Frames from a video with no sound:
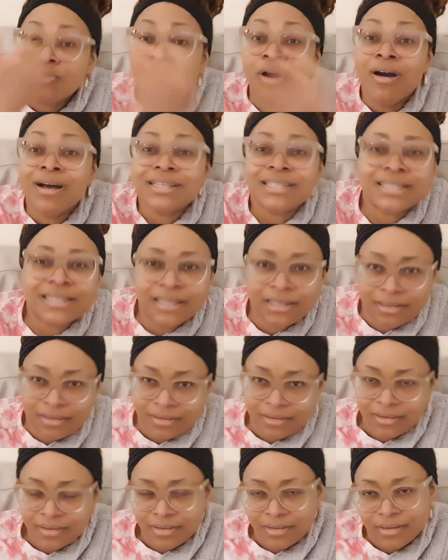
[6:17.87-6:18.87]
hustling
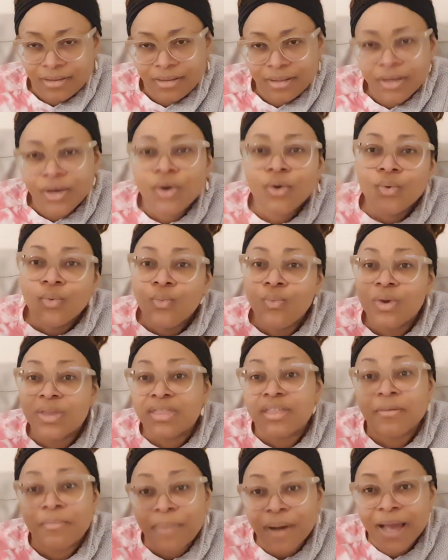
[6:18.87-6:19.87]
with
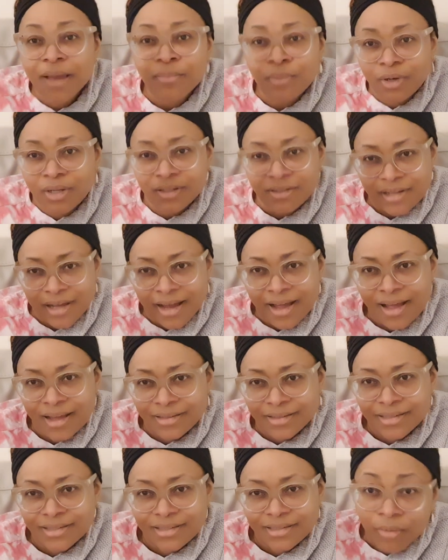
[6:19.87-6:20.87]
the Bible in their
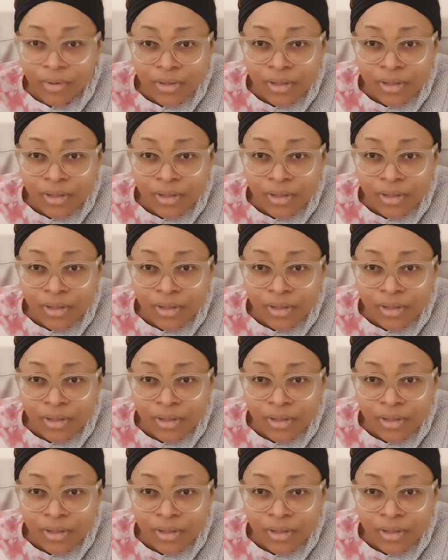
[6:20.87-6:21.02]
hands.